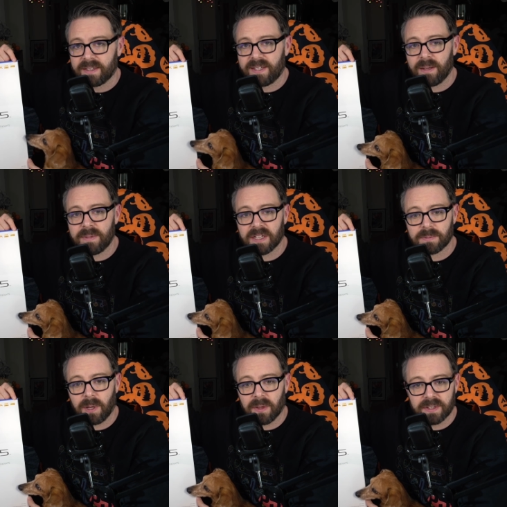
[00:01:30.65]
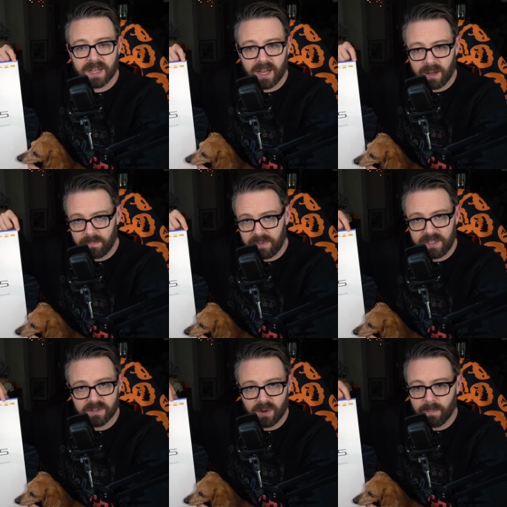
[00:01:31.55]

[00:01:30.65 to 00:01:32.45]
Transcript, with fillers: Tim tells me all the time these are